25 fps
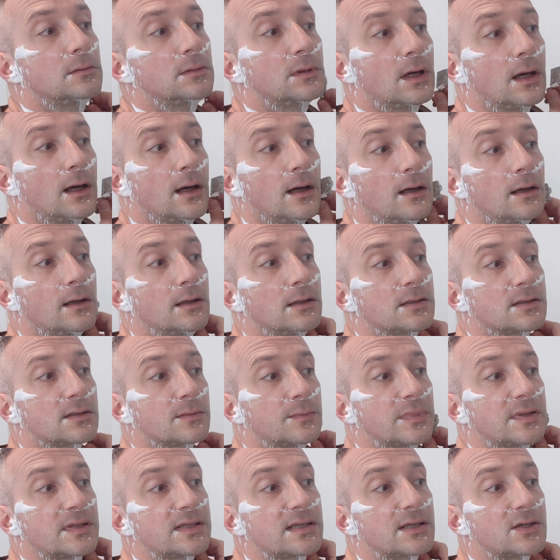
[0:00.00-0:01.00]
as
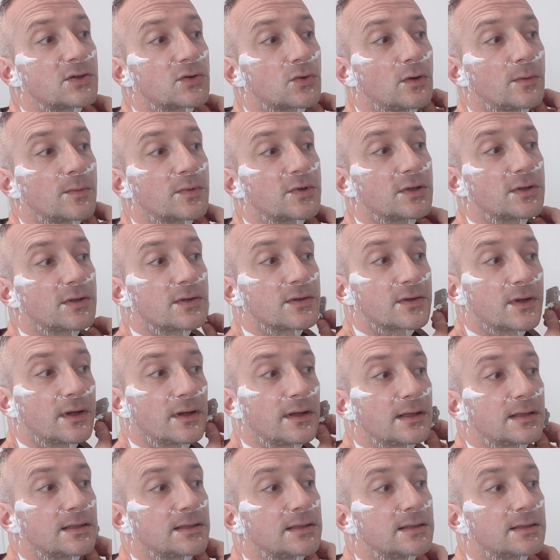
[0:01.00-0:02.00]
a potential option. So
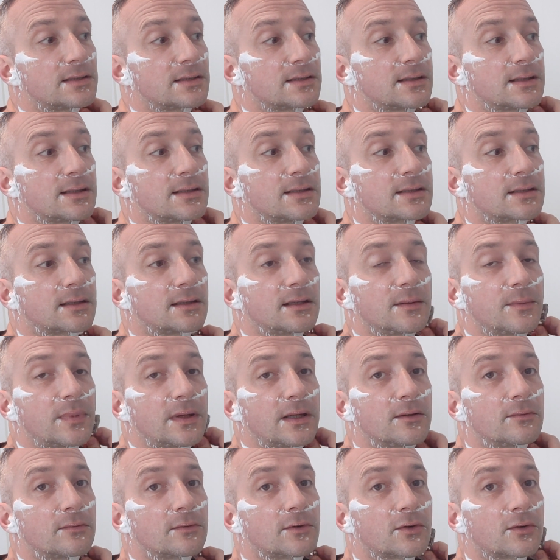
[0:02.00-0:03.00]
this is going to
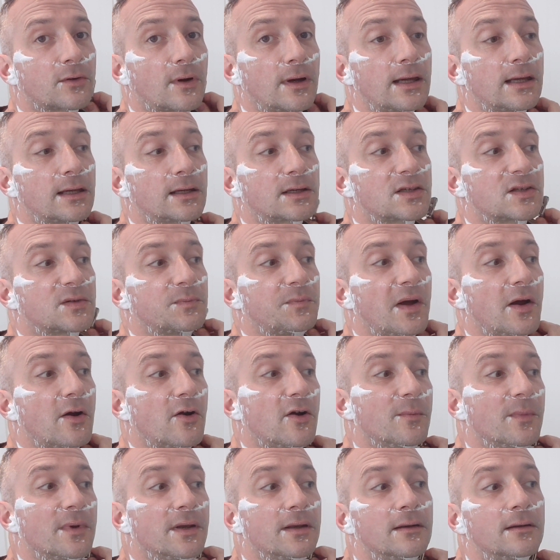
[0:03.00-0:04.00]
be a great
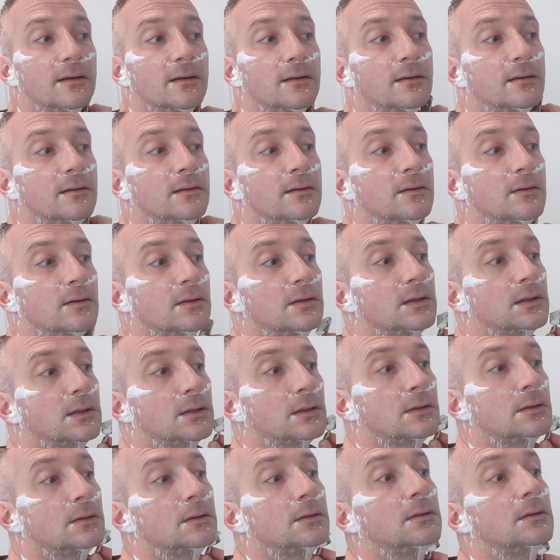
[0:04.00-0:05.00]
experiment
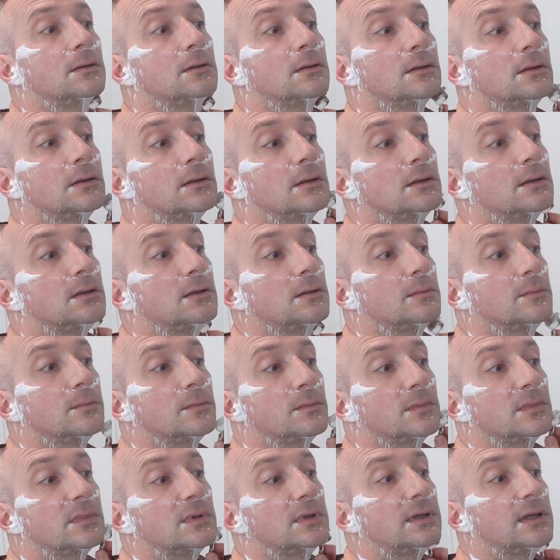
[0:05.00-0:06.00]

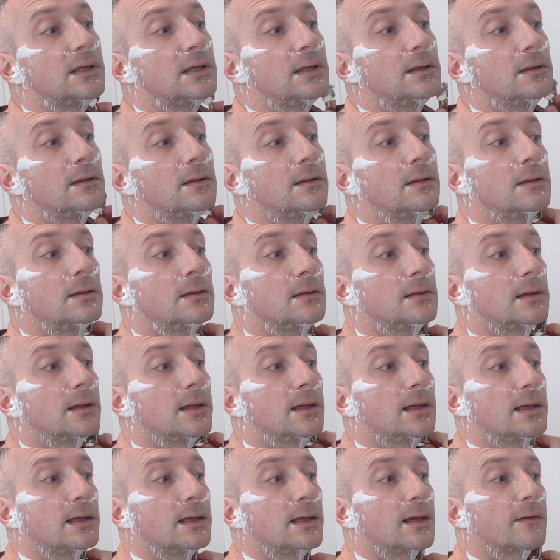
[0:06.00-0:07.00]
in
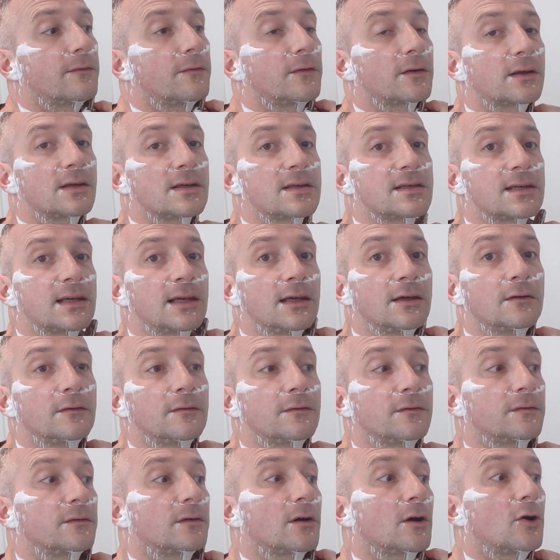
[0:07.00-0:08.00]
the efficacy
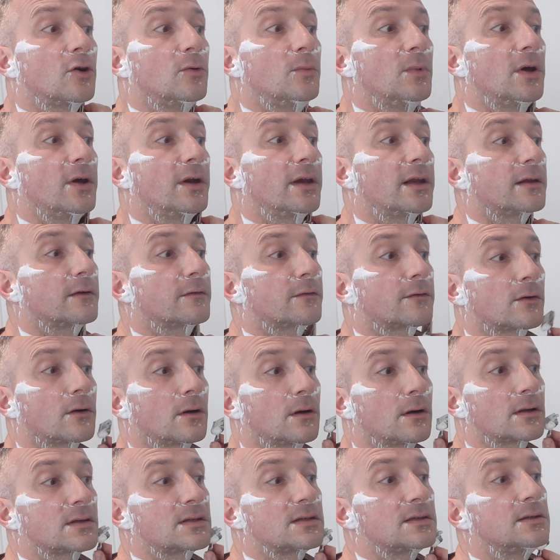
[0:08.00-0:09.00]
of home learning for
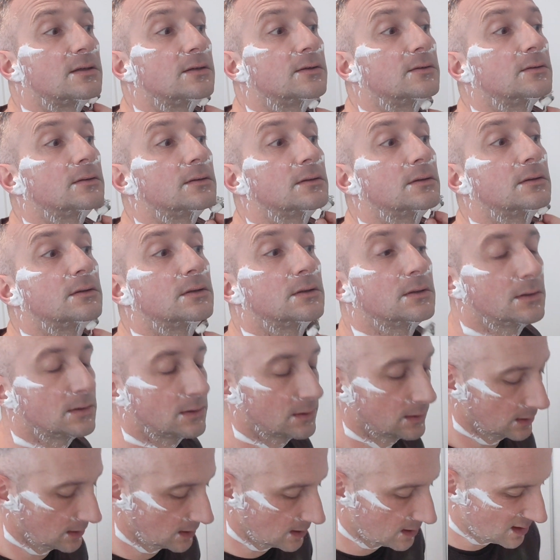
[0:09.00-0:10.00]
R2.
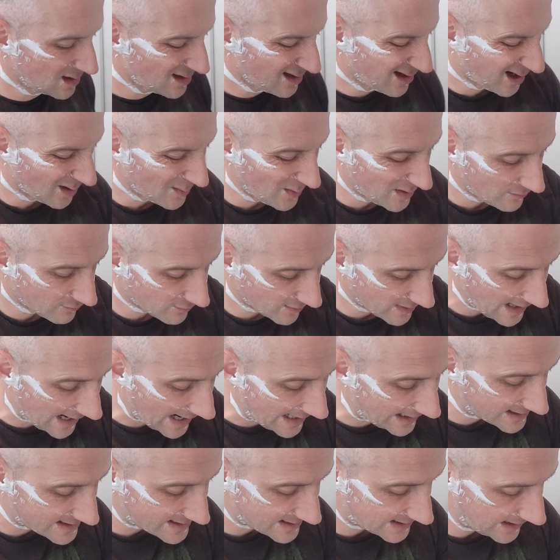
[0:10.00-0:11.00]
I mean, the
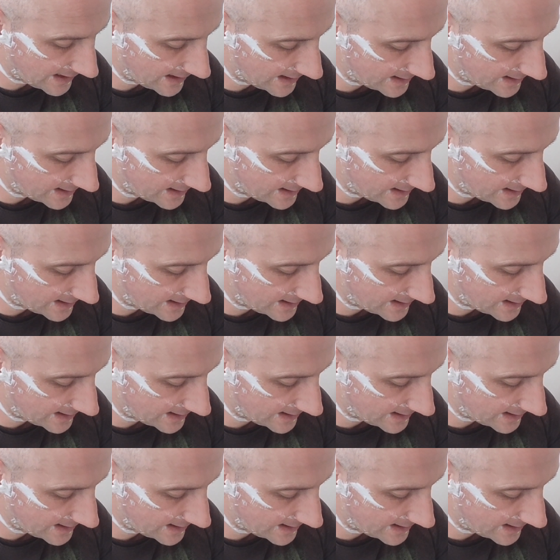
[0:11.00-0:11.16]
reality